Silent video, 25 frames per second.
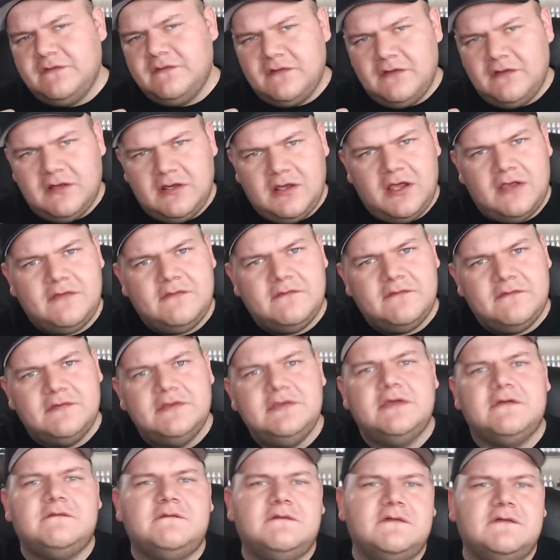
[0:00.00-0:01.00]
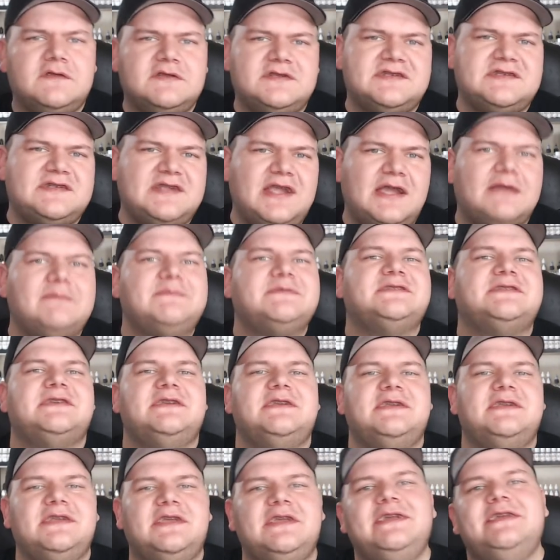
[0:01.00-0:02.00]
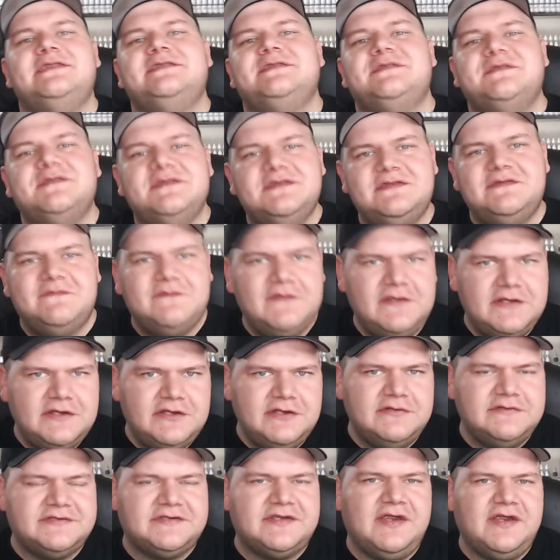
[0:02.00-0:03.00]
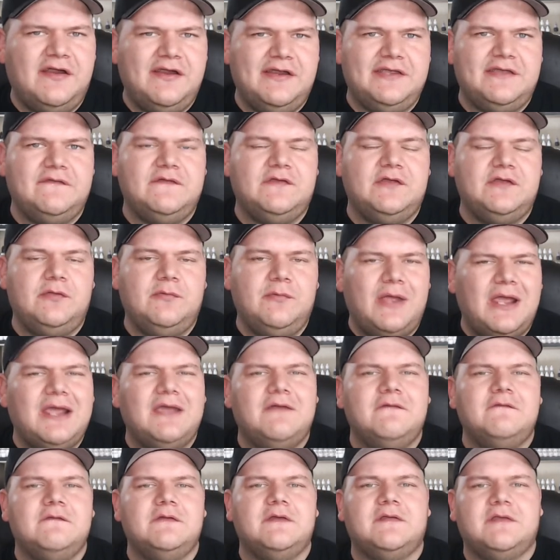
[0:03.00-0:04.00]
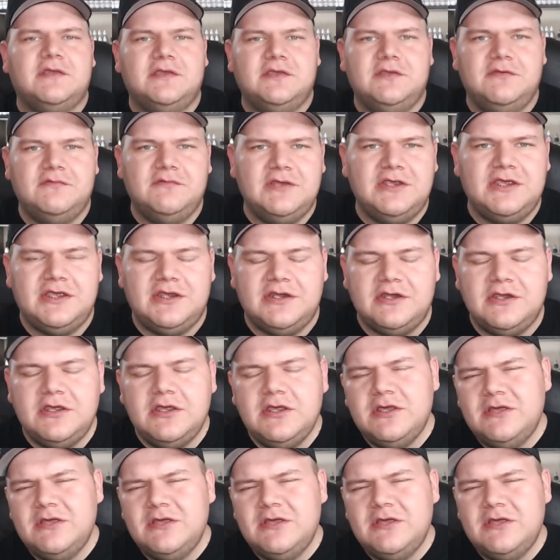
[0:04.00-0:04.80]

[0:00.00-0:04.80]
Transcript: uh, through your first steps in case these videos aren't giving you everything you need.